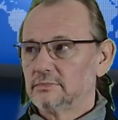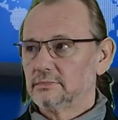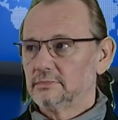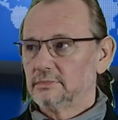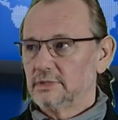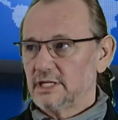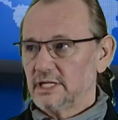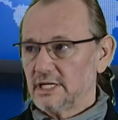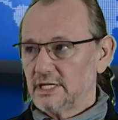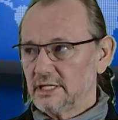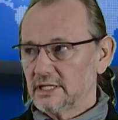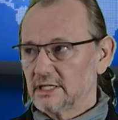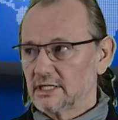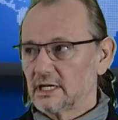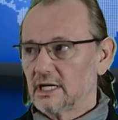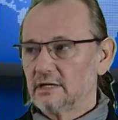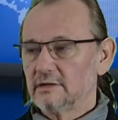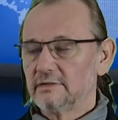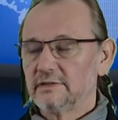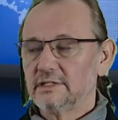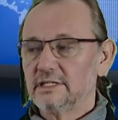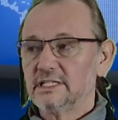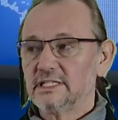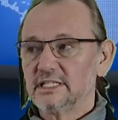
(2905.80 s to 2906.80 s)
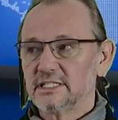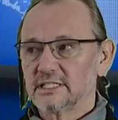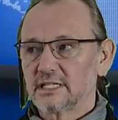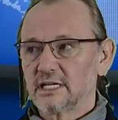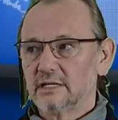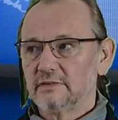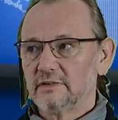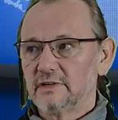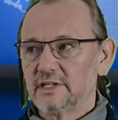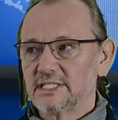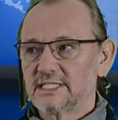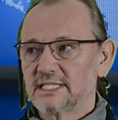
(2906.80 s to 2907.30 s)

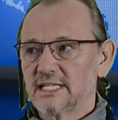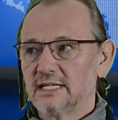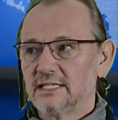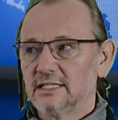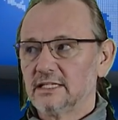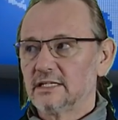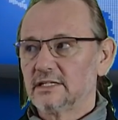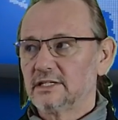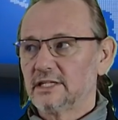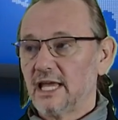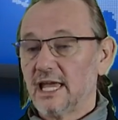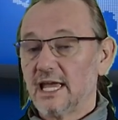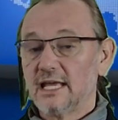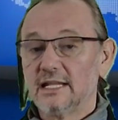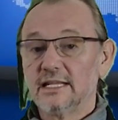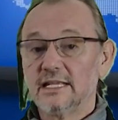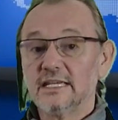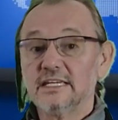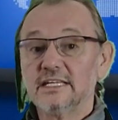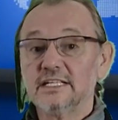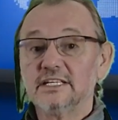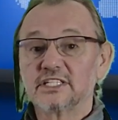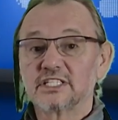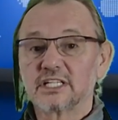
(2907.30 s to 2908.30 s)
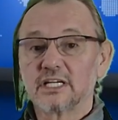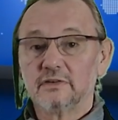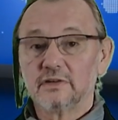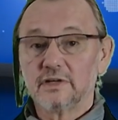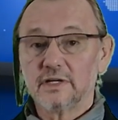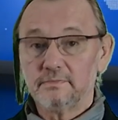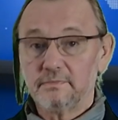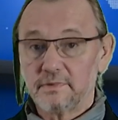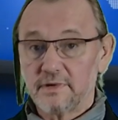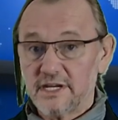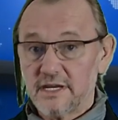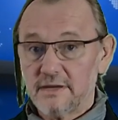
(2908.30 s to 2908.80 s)
e-discovery Standard, and e-discovery
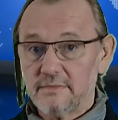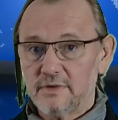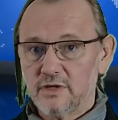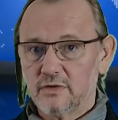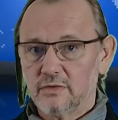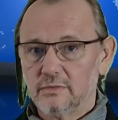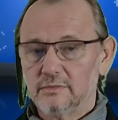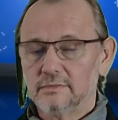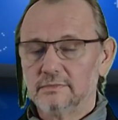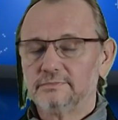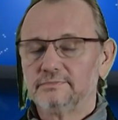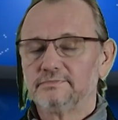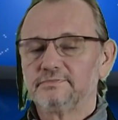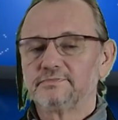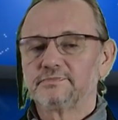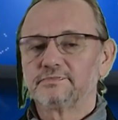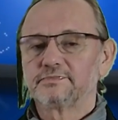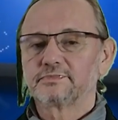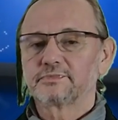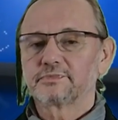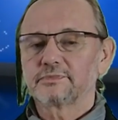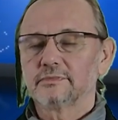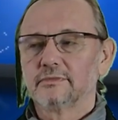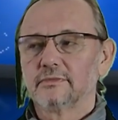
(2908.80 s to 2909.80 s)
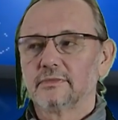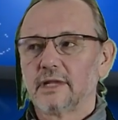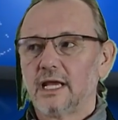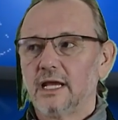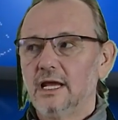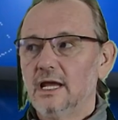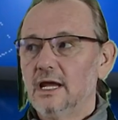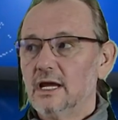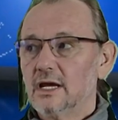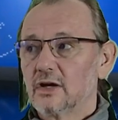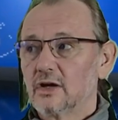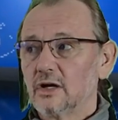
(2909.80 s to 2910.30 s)
Premium.
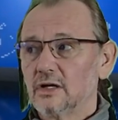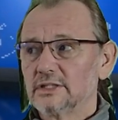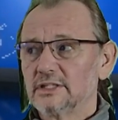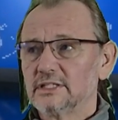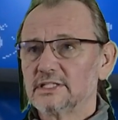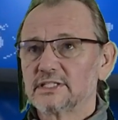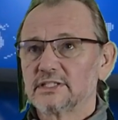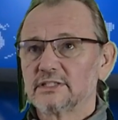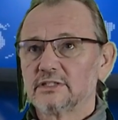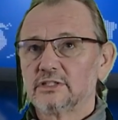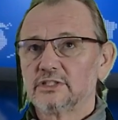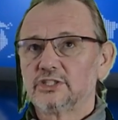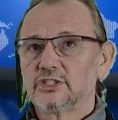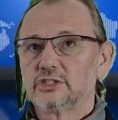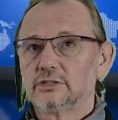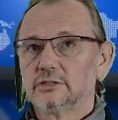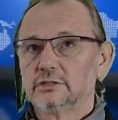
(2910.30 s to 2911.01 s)
Content Search